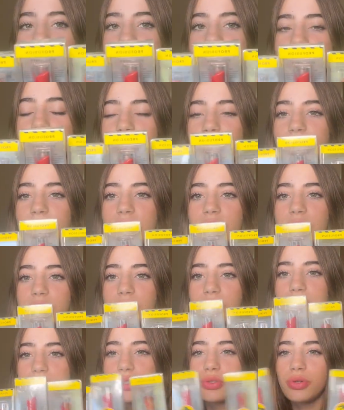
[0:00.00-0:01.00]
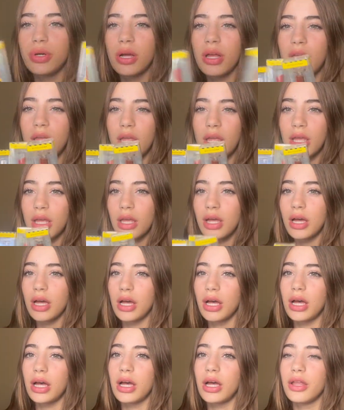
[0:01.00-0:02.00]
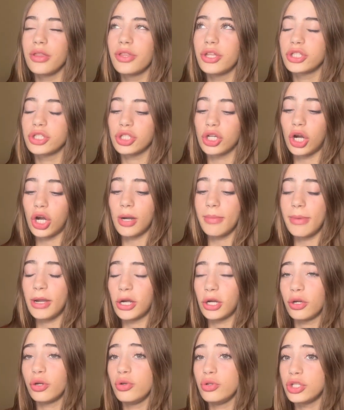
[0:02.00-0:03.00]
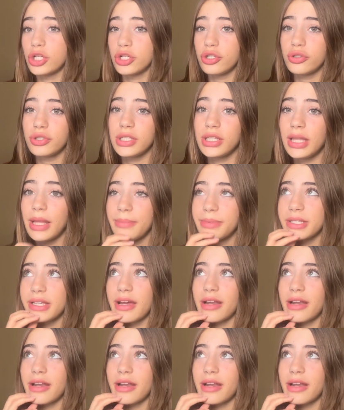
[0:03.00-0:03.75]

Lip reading: similar to the Tarte Maracuja Juicy Lips.